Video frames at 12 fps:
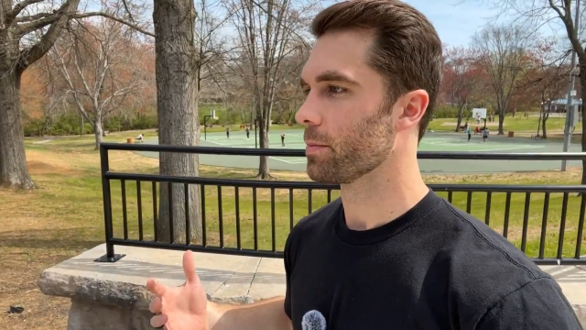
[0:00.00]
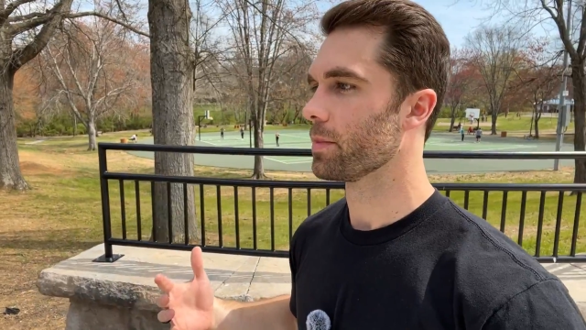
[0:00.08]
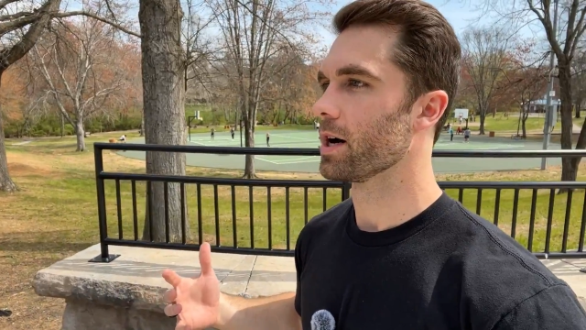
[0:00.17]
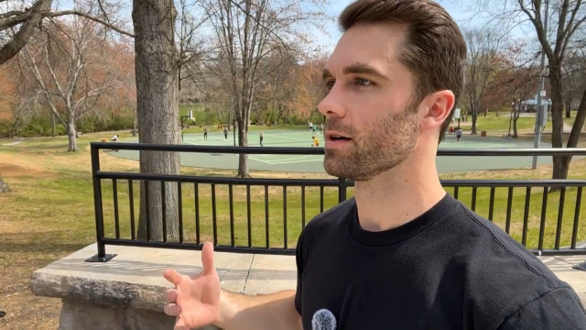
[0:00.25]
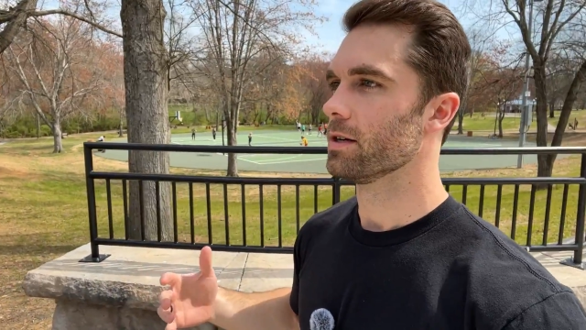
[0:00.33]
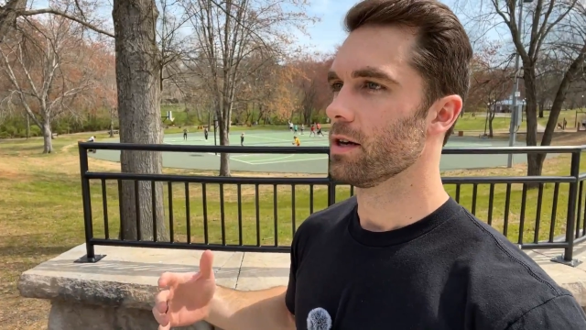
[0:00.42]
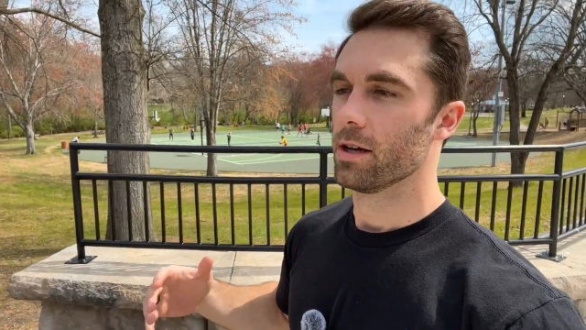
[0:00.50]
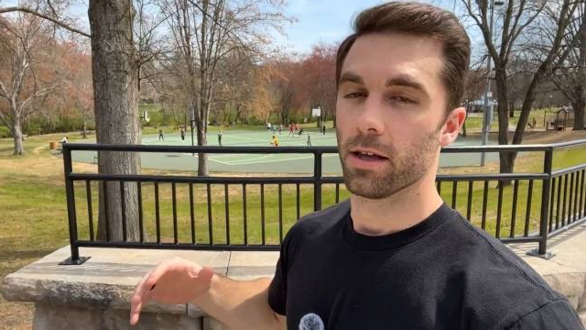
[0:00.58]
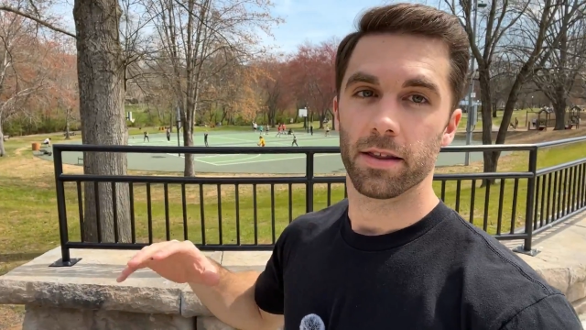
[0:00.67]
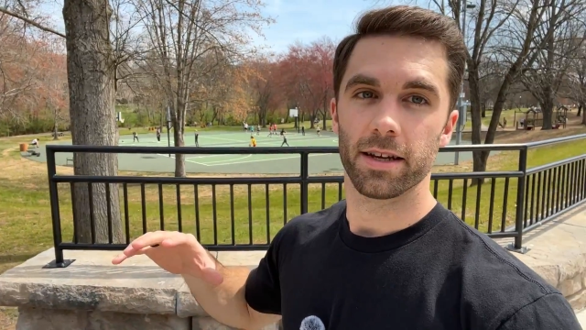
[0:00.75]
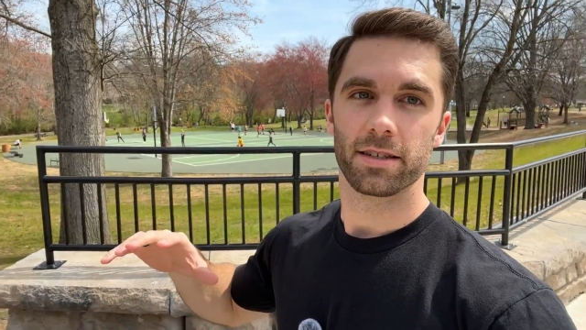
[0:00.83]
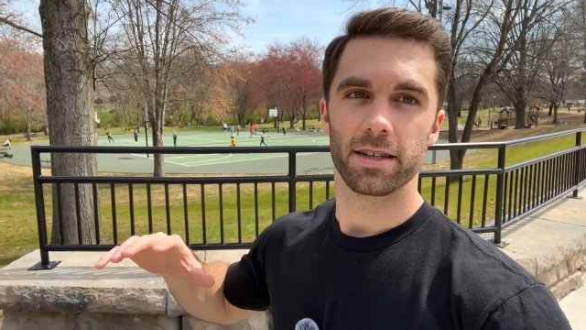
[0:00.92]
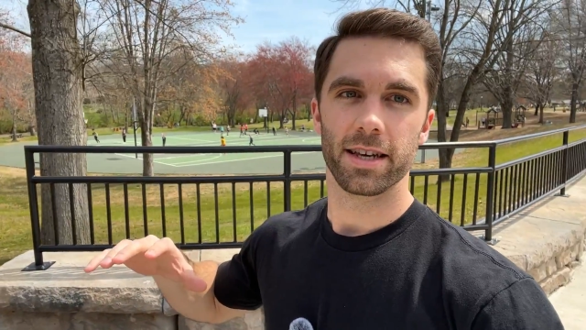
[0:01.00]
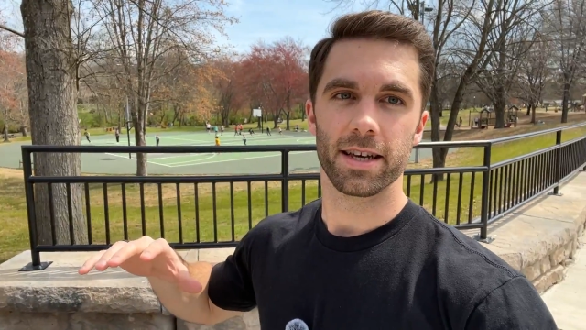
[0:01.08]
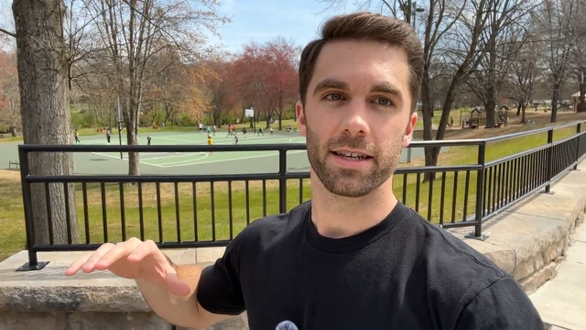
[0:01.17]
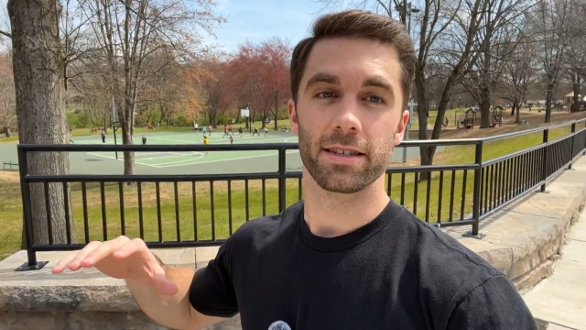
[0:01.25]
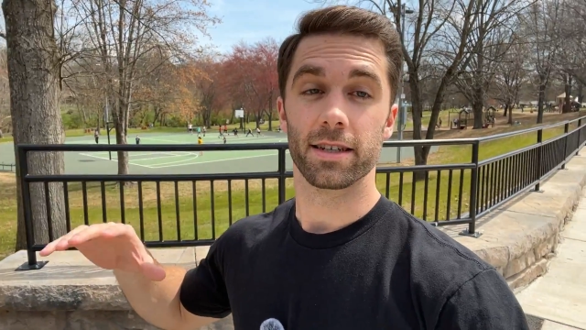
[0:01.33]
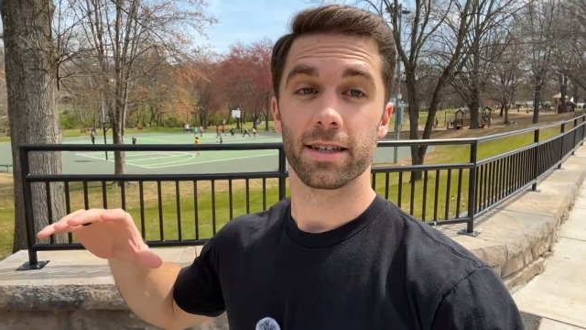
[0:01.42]
But this
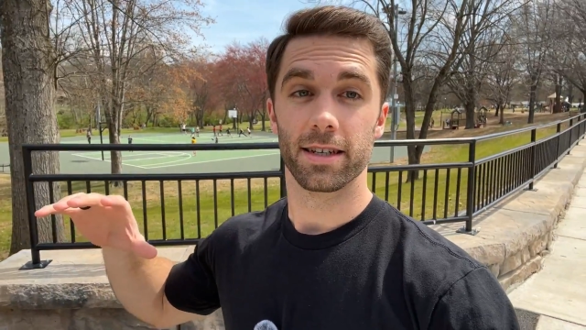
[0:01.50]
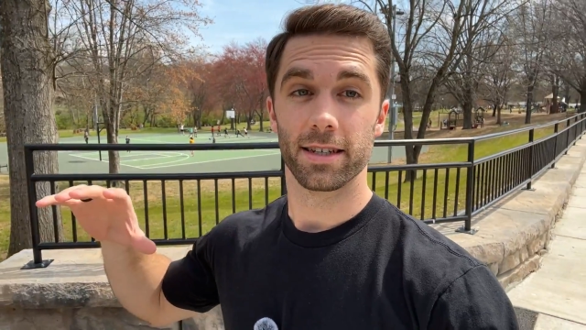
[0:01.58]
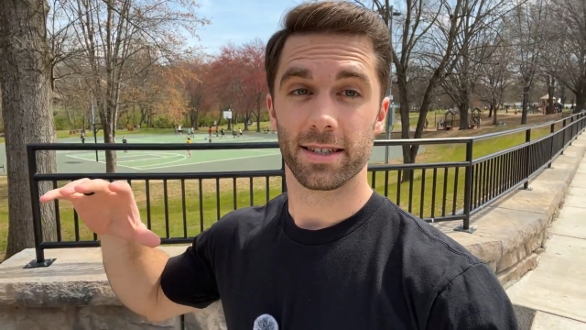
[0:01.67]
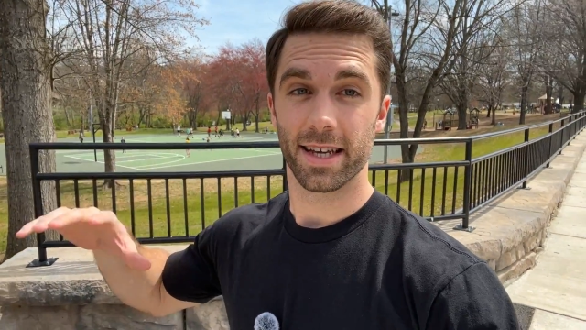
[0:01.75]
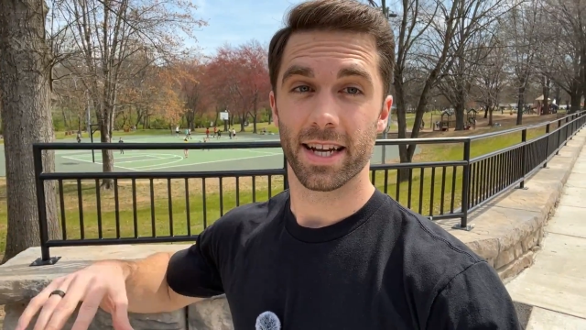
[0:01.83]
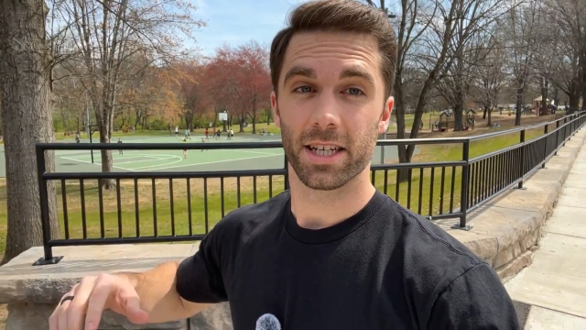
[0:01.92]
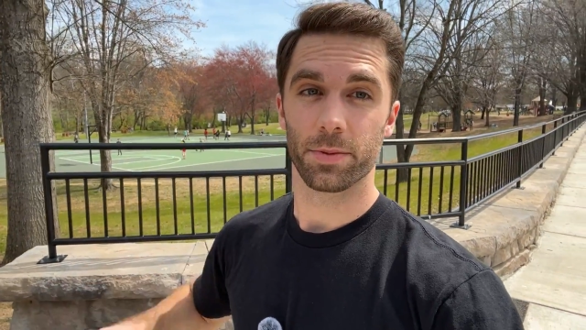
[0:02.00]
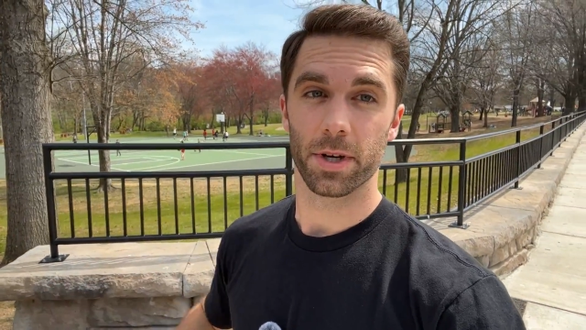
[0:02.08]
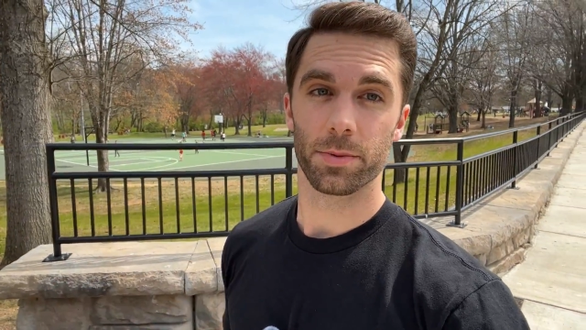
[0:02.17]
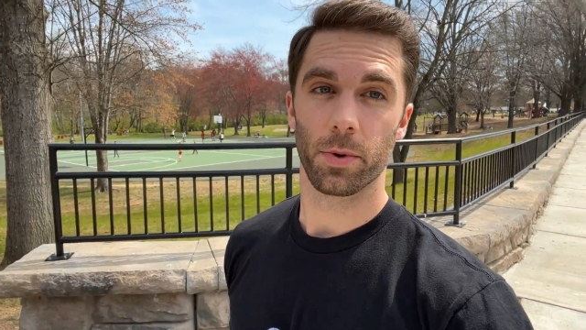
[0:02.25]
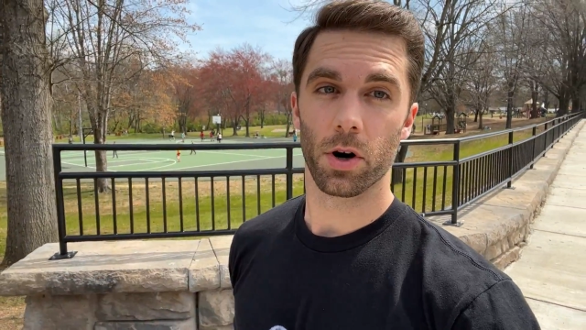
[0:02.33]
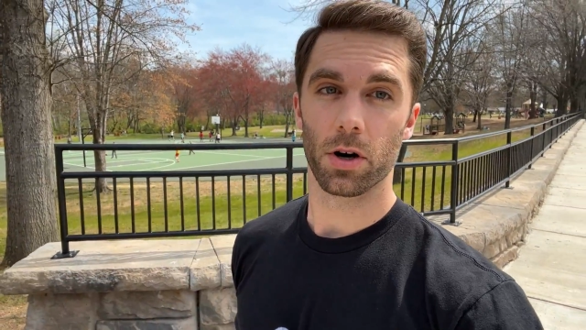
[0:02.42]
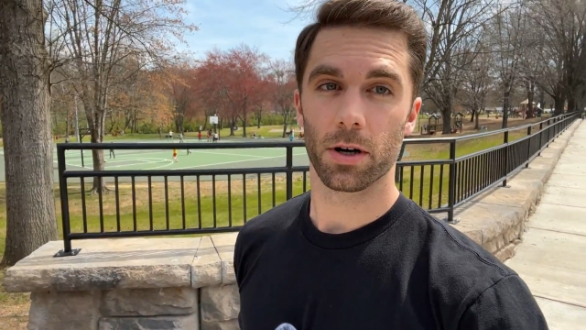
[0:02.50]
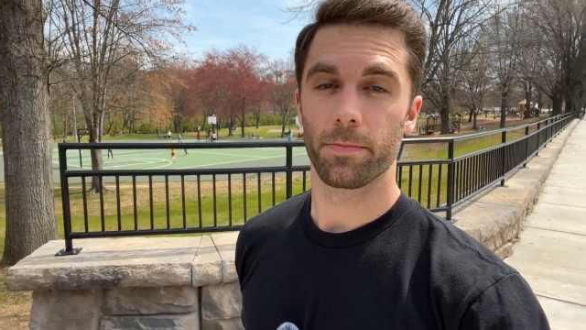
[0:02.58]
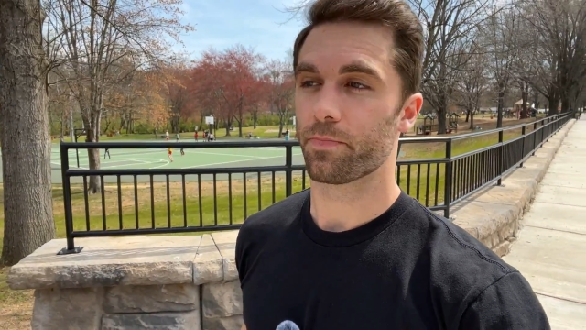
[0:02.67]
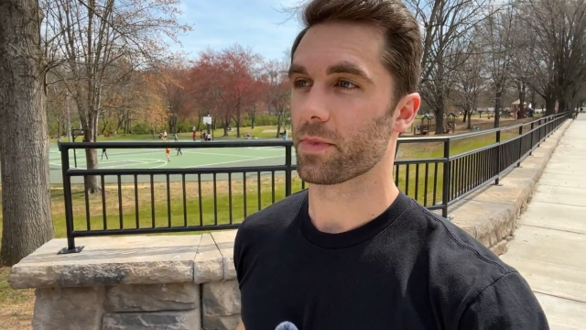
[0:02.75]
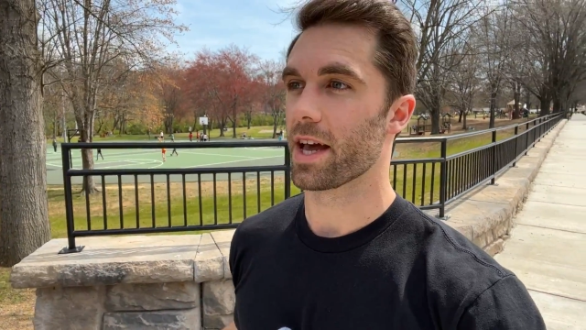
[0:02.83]
is Sandy Springs Park,